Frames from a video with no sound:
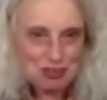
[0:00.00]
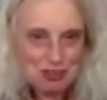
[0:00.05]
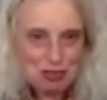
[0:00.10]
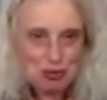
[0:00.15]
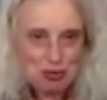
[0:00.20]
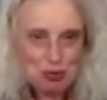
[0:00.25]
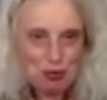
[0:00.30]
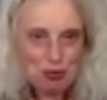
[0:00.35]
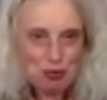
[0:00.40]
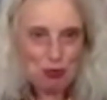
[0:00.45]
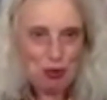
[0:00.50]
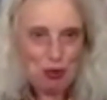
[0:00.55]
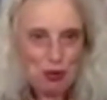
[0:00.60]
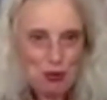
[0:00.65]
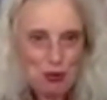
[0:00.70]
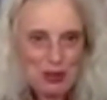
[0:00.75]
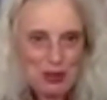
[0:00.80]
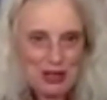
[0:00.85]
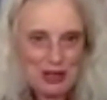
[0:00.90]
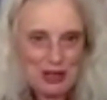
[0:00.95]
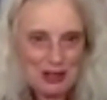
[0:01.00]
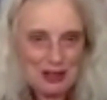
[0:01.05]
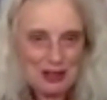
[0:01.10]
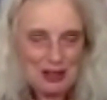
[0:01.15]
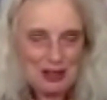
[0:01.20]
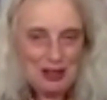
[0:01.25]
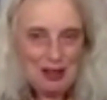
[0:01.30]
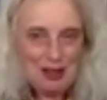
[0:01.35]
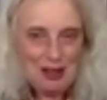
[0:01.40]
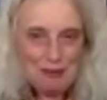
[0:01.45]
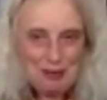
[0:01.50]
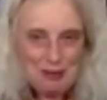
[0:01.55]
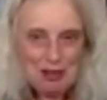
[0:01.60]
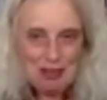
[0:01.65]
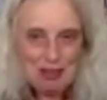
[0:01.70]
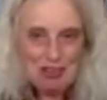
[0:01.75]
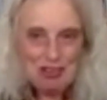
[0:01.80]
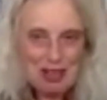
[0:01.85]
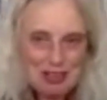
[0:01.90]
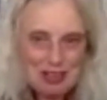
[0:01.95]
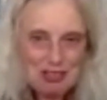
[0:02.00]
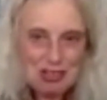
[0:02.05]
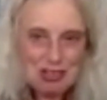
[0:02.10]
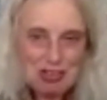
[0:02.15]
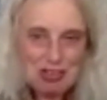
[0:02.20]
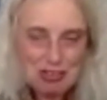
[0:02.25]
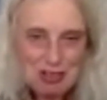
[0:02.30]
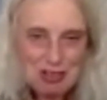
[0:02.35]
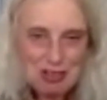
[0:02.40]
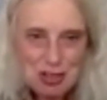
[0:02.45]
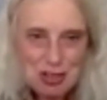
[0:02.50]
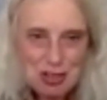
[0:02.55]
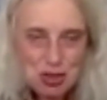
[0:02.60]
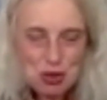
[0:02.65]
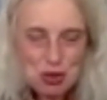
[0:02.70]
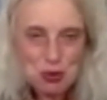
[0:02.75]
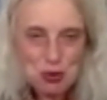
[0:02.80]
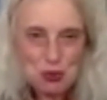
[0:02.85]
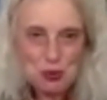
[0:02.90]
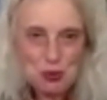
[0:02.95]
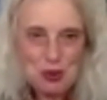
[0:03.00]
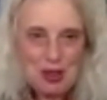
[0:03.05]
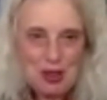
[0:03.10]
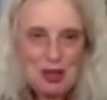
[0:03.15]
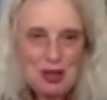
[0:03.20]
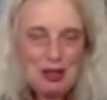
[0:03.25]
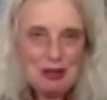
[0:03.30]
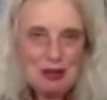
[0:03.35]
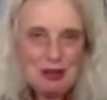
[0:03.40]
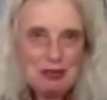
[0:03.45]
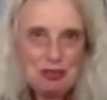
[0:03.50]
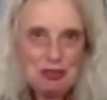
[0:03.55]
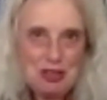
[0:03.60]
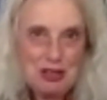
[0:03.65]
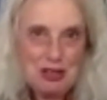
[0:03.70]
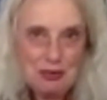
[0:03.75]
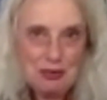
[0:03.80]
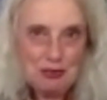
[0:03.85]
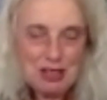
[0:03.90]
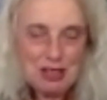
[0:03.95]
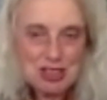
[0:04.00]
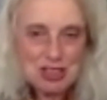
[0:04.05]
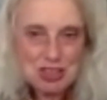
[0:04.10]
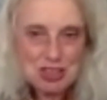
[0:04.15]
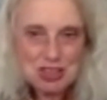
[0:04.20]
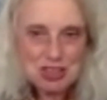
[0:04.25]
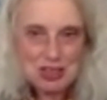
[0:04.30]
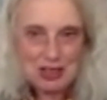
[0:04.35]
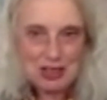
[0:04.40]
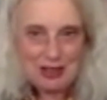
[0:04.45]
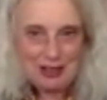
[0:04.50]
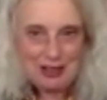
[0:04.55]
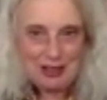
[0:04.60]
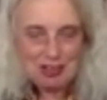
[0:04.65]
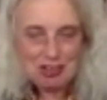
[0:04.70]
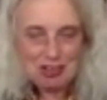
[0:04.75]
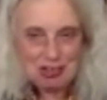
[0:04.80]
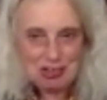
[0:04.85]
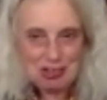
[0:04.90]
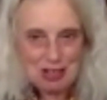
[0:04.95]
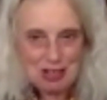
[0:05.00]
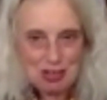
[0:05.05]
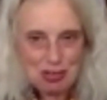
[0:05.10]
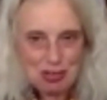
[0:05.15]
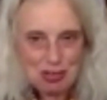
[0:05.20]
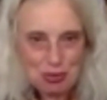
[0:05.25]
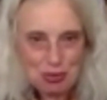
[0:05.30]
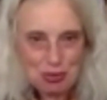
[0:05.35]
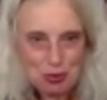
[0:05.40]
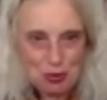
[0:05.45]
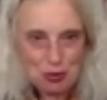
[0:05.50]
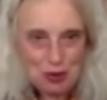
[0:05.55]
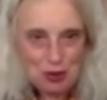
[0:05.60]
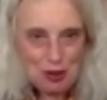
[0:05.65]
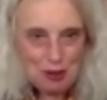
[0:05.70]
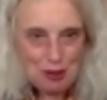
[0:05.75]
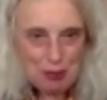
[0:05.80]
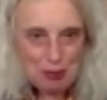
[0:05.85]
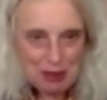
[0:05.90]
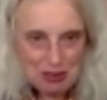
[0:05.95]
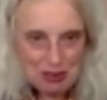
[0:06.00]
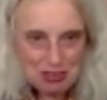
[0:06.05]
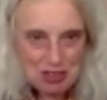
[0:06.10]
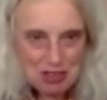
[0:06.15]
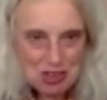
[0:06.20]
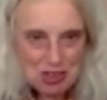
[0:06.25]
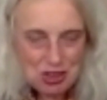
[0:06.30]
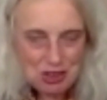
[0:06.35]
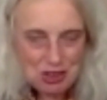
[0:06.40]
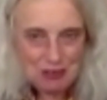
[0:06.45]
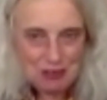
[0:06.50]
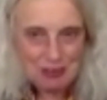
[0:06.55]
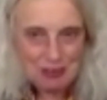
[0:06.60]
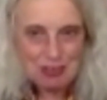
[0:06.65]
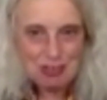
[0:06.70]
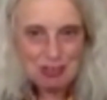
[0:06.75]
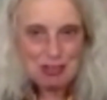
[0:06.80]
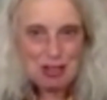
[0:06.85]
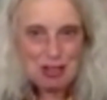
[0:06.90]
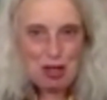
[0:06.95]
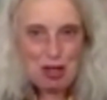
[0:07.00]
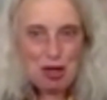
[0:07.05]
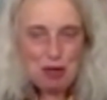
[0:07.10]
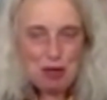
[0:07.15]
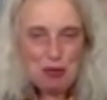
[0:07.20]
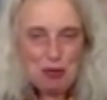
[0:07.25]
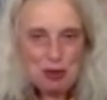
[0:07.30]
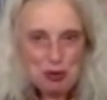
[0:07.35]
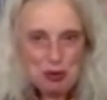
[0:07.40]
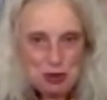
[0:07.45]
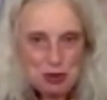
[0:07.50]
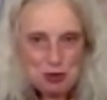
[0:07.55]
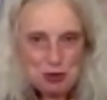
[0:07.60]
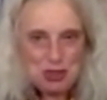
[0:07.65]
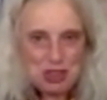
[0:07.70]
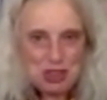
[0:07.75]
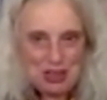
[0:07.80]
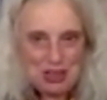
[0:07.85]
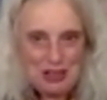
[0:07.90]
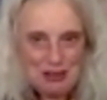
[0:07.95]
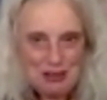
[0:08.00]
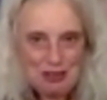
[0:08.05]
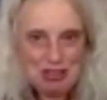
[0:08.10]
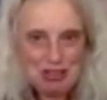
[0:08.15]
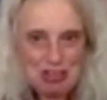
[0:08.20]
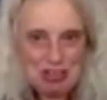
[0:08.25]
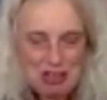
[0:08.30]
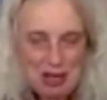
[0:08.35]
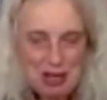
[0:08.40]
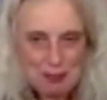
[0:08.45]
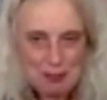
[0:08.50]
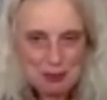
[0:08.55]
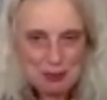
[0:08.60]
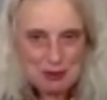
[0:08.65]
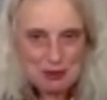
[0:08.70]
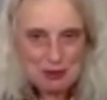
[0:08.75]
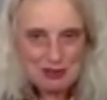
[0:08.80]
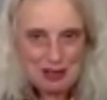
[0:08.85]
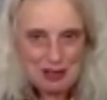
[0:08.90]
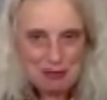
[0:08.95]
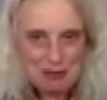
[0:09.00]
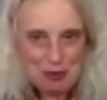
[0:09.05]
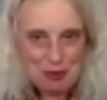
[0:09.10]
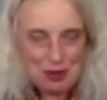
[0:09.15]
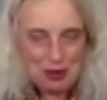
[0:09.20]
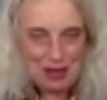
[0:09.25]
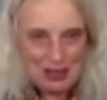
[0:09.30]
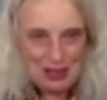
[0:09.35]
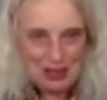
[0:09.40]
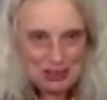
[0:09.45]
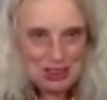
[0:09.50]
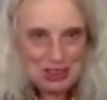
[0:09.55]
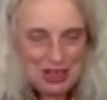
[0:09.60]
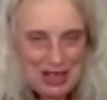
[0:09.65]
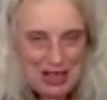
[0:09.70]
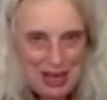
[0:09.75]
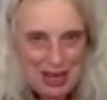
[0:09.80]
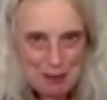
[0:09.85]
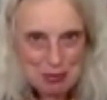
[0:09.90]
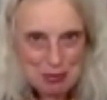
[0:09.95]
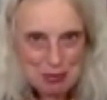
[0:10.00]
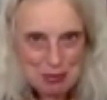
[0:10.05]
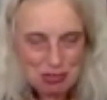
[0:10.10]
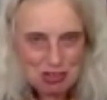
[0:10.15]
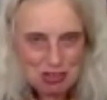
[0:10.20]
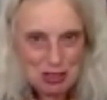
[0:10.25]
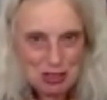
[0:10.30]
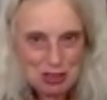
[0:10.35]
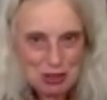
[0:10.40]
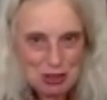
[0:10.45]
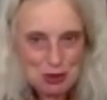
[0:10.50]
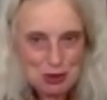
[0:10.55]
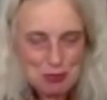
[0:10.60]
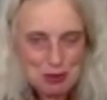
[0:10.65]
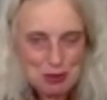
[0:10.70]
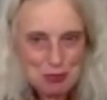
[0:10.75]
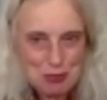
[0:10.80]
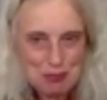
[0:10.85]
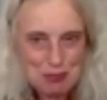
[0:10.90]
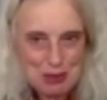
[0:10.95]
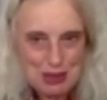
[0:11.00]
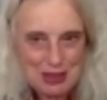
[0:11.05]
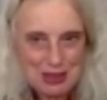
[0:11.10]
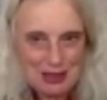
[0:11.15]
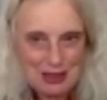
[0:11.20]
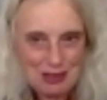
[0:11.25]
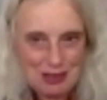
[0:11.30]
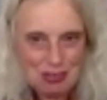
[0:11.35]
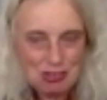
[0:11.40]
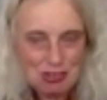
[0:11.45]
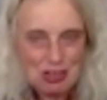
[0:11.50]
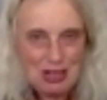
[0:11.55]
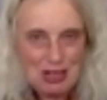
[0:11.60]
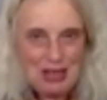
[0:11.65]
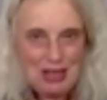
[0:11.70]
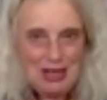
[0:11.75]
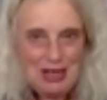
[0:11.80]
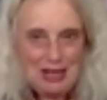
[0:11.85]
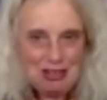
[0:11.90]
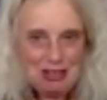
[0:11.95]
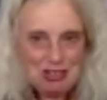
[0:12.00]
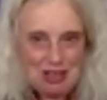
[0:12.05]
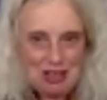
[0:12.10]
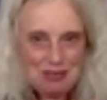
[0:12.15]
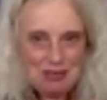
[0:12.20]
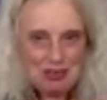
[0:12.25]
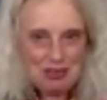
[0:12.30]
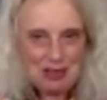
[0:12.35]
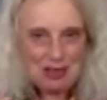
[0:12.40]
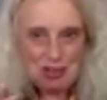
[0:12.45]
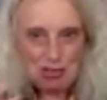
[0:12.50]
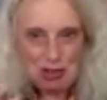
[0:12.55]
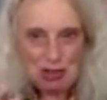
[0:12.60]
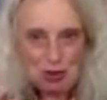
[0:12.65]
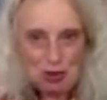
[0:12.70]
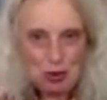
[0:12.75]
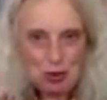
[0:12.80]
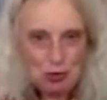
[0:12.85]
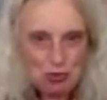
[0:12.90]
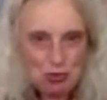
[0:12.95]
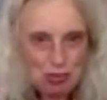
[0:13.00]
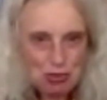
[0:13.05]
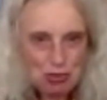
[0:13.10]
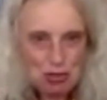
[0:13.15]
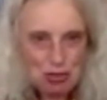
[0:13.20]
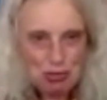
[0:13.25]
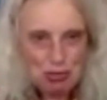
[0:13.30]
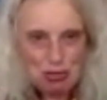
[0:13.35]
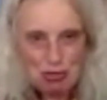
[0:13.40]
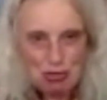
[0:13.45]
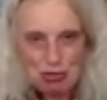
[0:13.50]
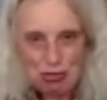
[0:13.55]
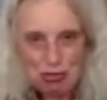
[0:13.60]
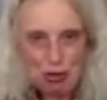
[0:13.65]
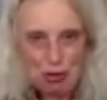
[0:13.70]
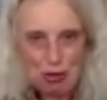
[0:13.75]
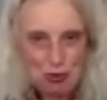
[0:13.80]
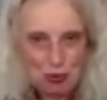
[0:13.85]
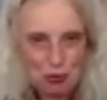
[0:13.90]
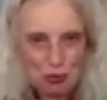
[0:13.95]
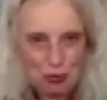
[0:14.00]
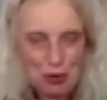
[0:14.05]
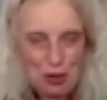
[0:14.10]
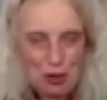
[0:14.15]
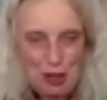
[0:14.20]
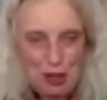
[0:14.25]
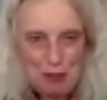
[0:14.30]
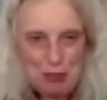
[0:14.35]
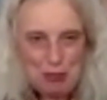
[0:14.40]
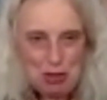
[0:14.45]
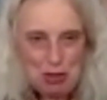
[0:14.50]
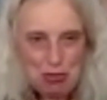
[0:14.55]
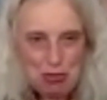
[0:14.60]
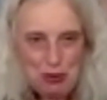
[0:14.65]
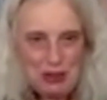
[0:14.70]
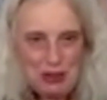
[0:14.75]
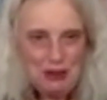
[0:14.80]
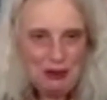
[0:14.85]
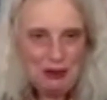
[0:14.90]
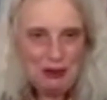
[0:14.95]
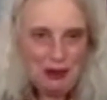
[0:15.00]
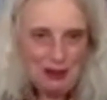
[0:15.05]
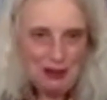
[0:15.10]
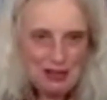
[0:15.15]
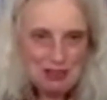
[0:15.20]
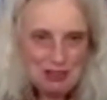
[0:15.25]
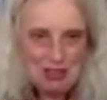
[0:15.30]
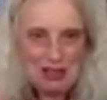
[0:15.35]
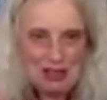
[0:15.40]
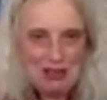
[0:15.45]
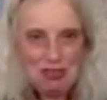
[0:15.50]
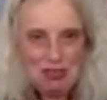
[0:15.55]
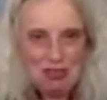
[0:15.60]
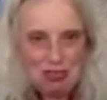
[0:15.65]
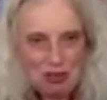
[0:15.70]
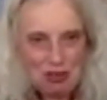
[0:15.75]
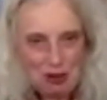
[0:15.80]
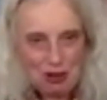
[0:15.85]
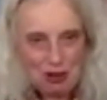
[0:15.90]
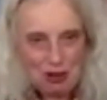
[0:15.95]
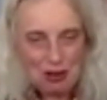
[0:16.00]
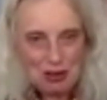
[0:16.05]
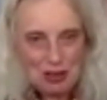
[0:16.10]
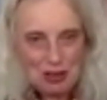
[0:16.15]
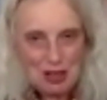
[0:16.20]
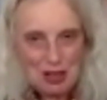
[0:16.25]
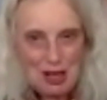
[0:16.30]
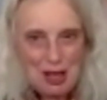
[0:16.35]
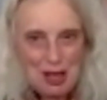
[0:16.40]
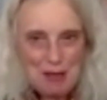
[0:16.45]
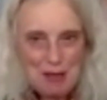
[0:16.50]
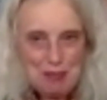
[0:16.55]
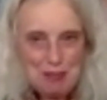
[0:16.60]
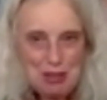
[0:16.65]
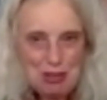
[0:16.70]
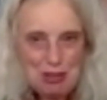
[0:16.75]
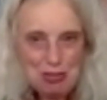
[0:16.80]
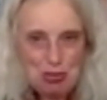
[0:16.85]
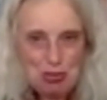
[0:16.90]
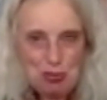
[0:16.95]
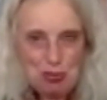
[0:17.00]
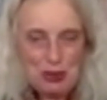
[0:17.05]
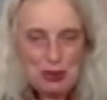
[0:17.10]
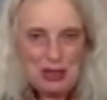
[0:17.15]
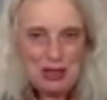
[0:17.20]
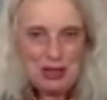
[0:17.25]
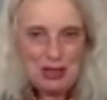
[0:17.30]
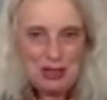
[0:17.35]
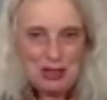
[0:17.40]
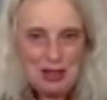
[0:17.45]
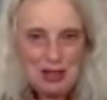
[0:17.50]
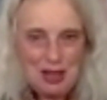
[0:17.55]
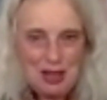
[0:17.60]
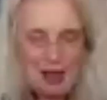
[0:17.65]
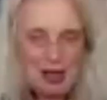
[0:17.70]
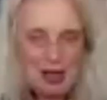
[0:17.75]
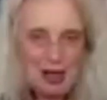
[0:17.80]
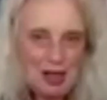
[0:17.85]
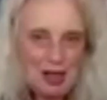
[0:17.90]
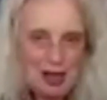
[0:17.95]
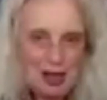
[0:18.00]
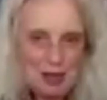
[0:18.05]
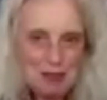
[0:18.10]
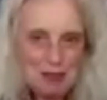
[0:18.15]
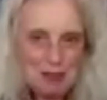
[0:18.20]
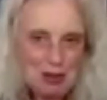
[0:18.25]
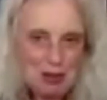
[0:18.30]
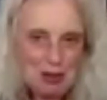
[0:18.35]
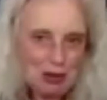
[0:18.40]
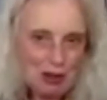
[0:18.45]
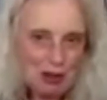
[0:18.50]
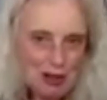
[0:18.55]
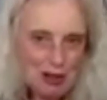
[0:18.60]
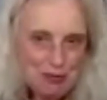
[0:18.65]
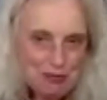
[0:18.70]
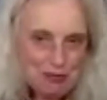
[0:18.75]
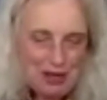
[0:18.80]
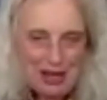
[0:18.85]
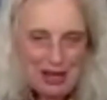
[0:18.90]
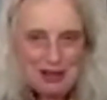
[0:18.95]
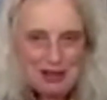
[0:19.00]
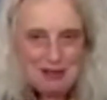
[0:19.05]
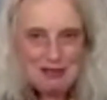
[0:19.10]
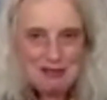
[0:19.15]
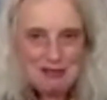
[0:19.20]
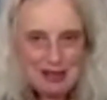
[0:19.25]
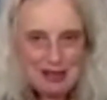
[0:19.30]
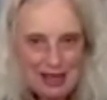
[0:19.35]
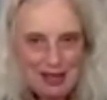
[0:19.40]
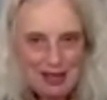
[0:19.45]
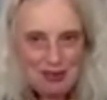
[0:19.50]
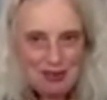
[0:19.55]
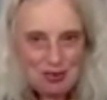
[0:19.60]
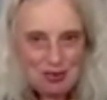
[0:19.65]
to grow in. Whereas existential theorists and existential practitioners will usually accept that what actually happens in human beings is that there is a constant struggle between light and dark, between life and death,